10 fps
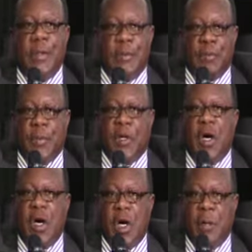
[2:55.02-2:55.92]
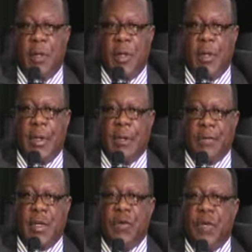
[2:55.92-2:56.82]
become
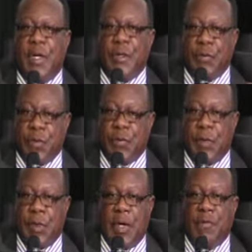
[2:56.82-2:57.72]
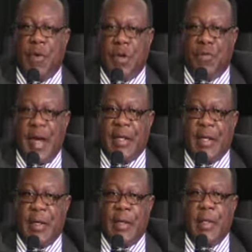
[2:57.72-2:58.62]
very, very useful and very
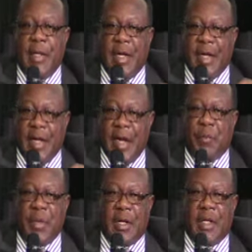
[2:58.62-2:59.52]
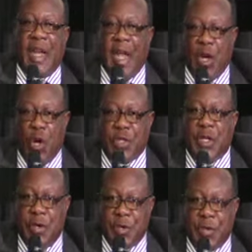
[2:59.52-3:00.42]
vital in helping the landlocked
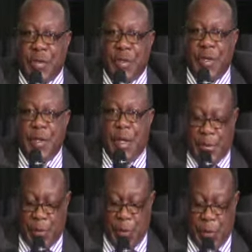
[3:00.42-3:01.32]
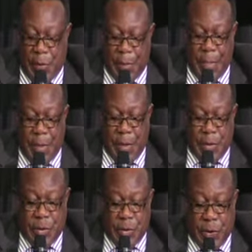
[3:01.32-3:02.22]
countries as a whole.
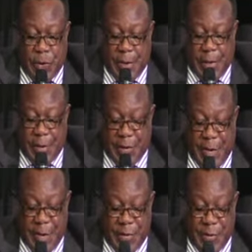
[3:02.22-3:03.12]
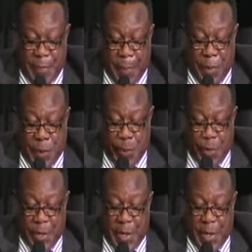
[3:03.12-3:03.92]
So in a sense, we